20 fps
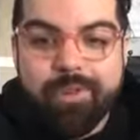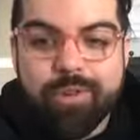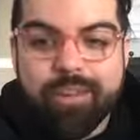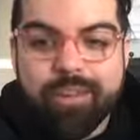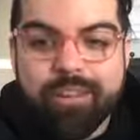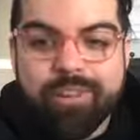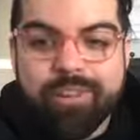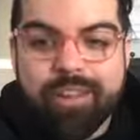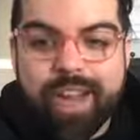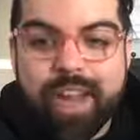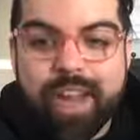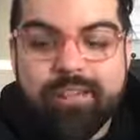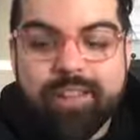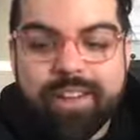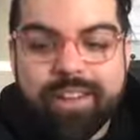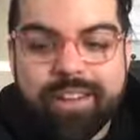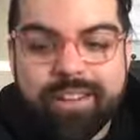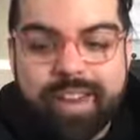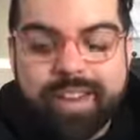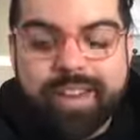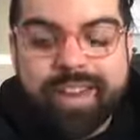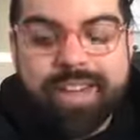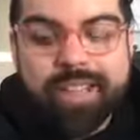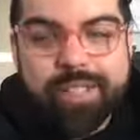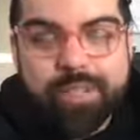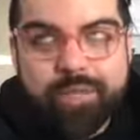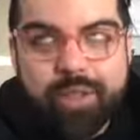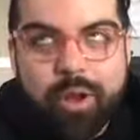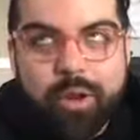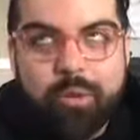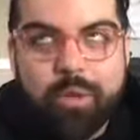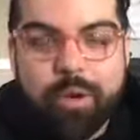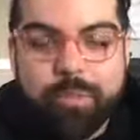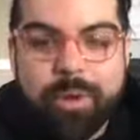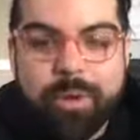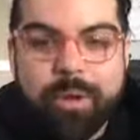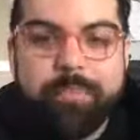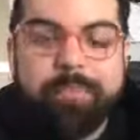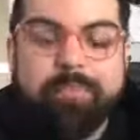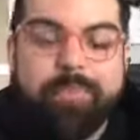we'll have a, a nice flow
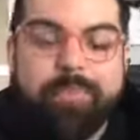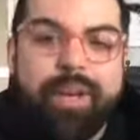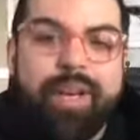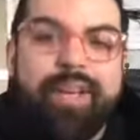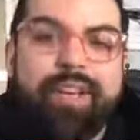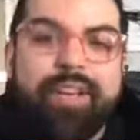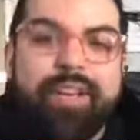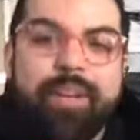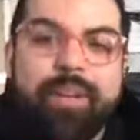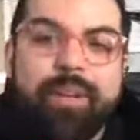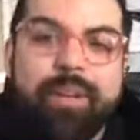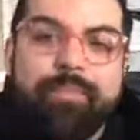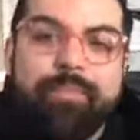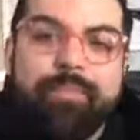warm up, but